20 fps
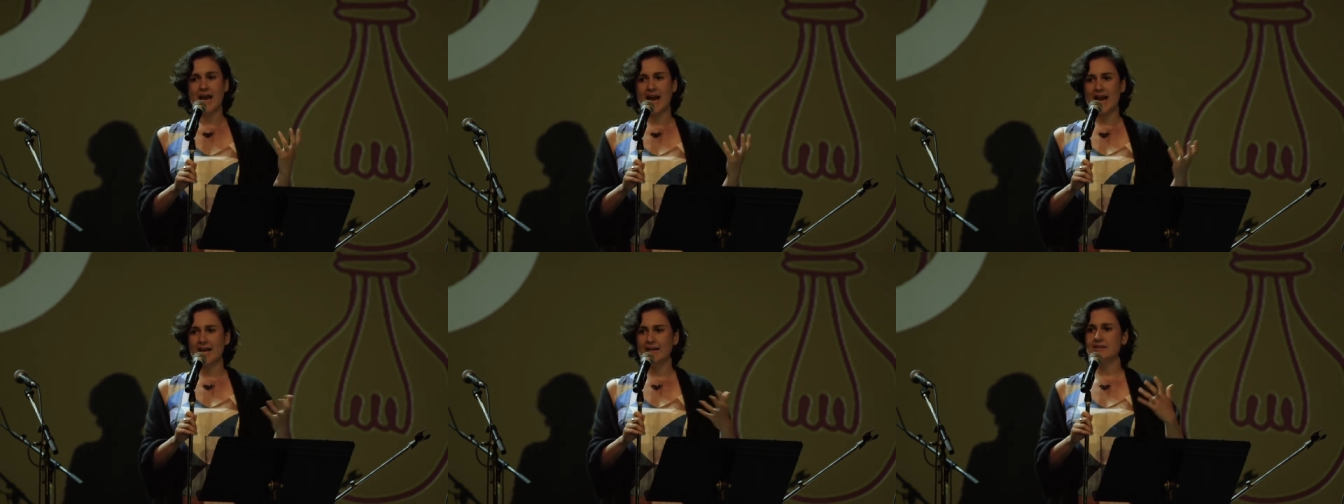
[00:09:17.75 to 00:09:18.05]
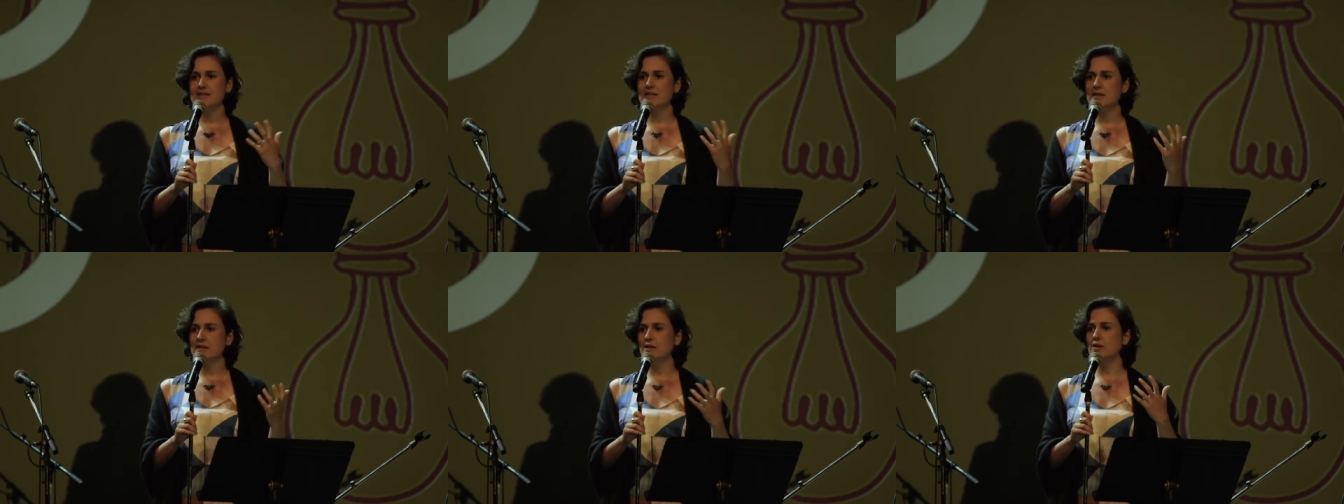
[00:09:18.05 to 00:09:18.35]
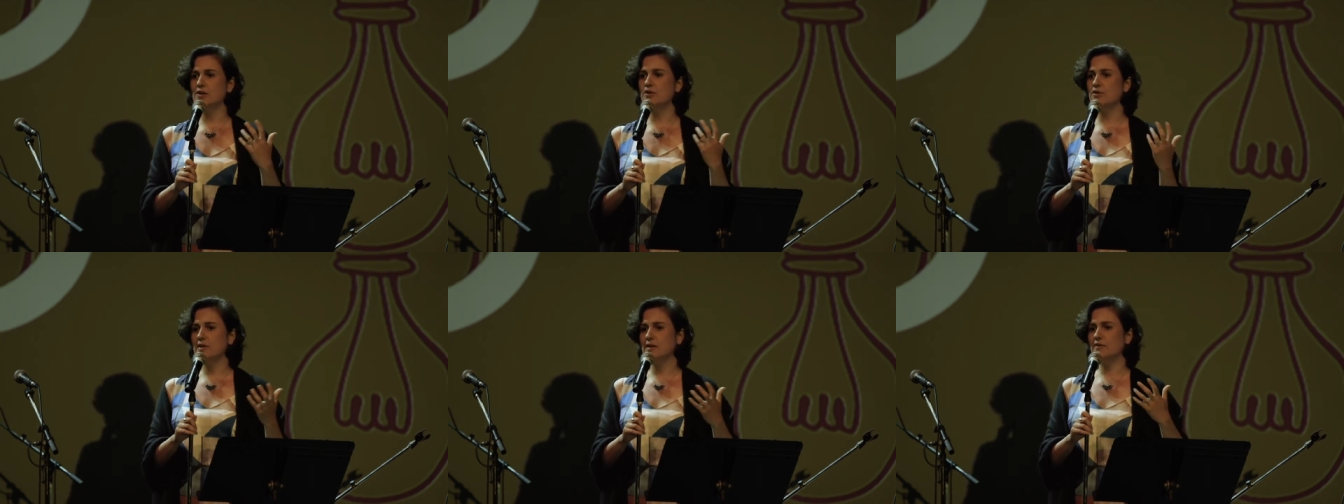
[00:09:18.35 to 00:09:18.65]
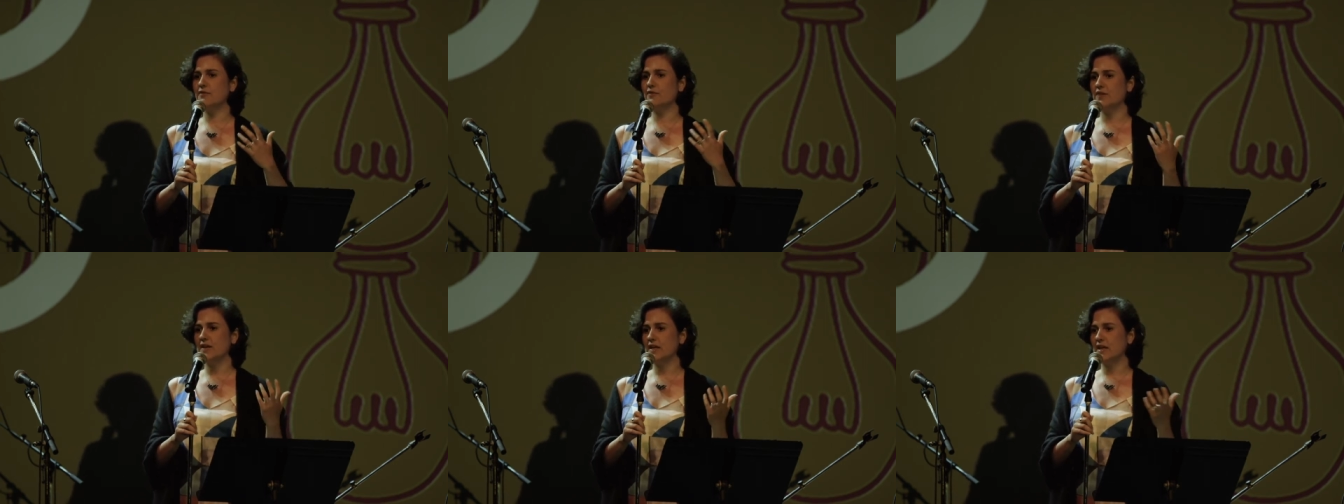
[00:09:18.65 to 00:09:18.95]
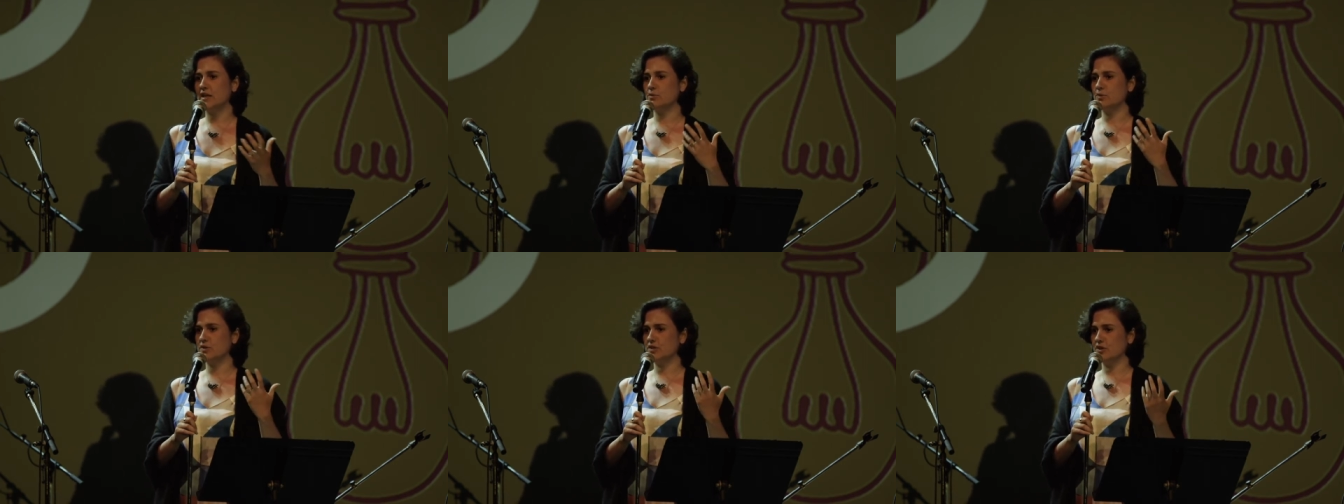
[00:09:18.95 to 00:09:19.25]
anti-colonial
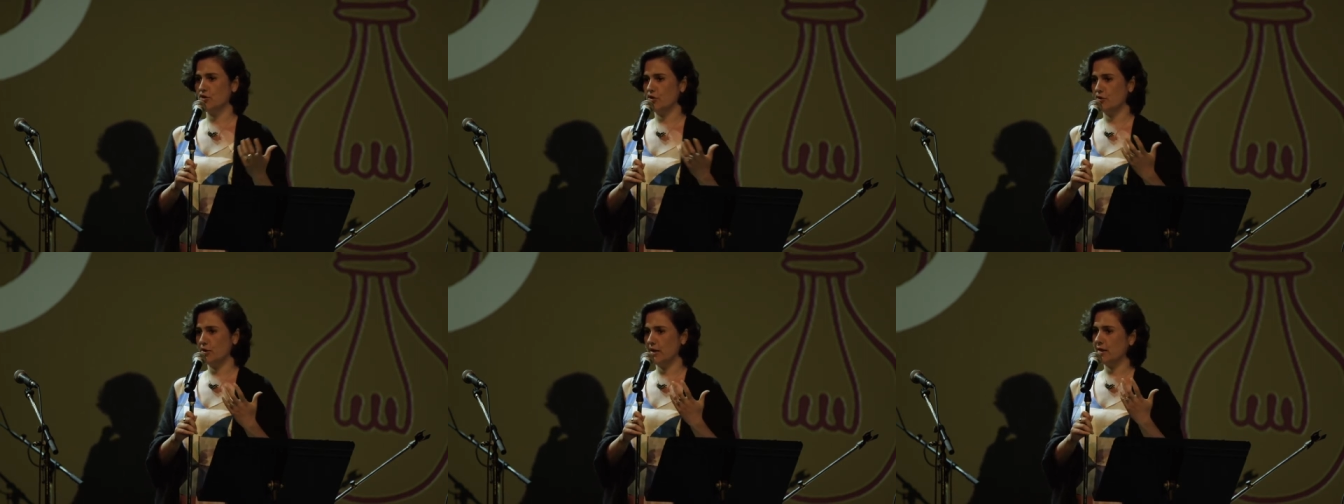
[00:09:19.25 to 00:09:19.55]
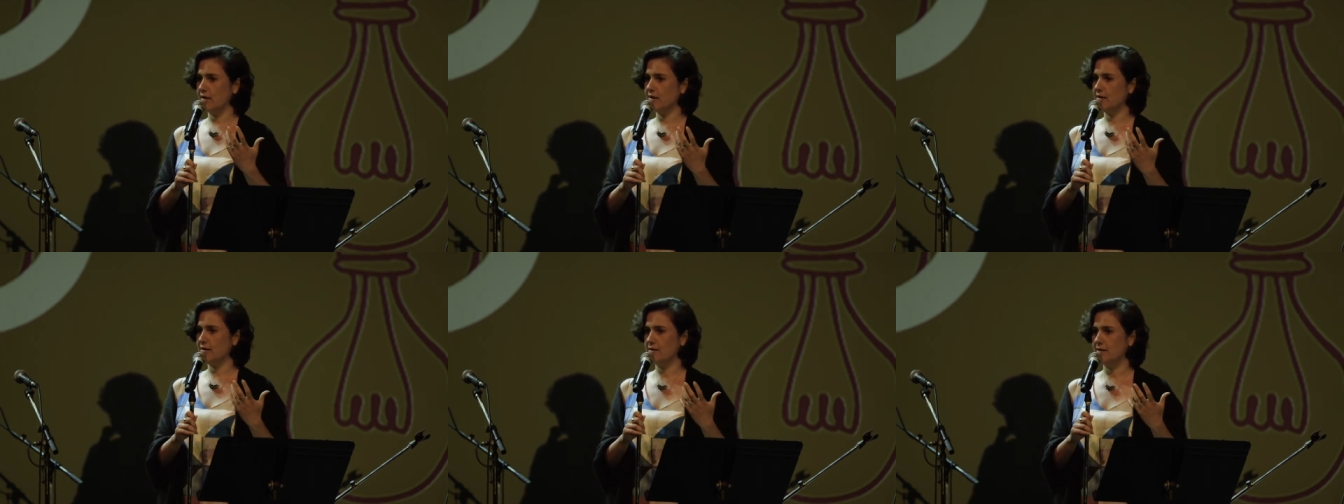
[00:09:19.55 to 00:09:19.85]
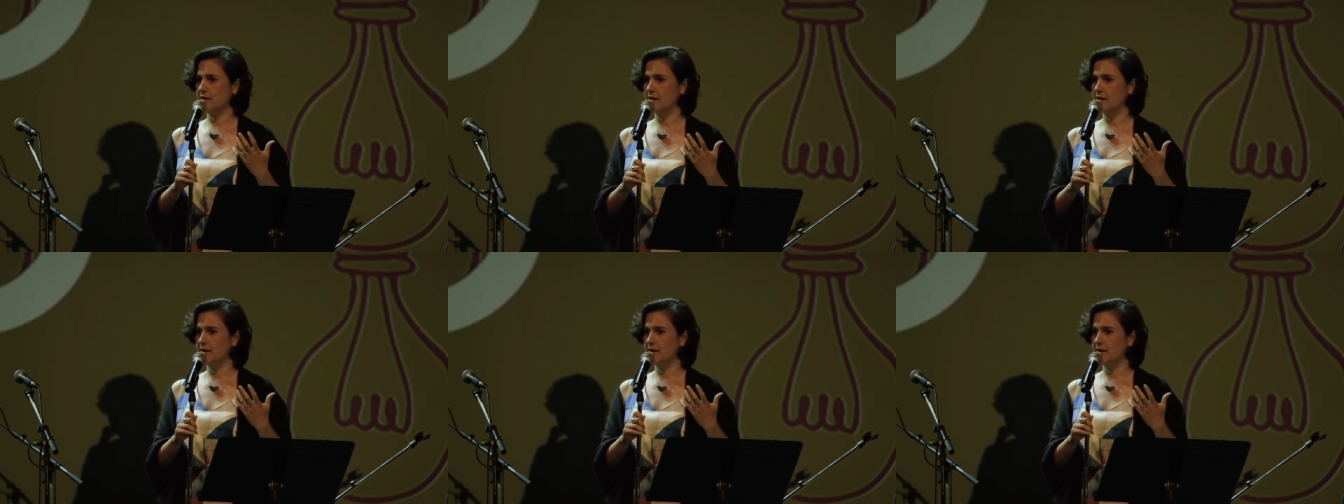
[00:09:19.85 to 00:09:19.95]
feeling was growing.